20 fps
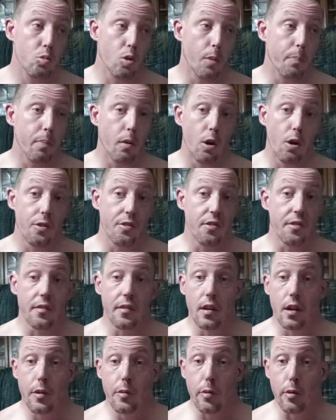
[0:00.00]
the
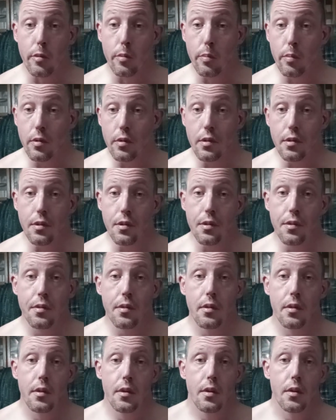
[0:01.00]
person that they're
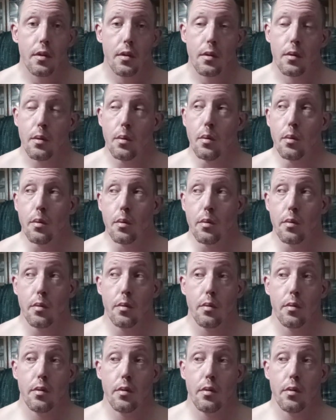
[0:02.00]
with or